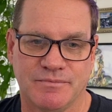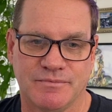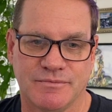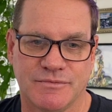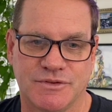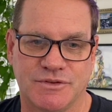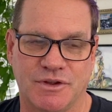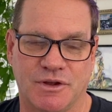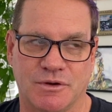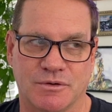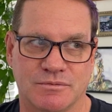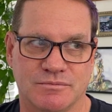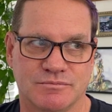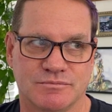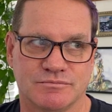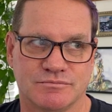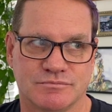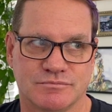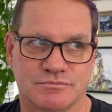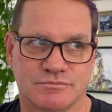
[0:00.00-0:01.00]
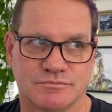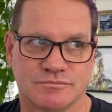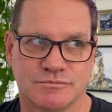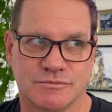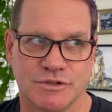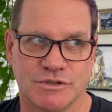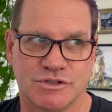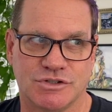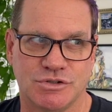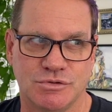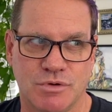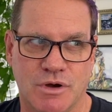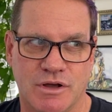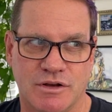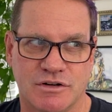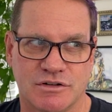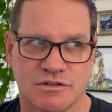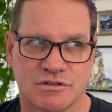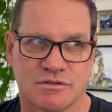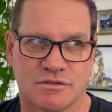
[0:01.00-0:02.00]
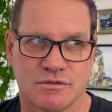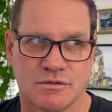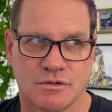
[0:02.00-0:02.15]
So the 200,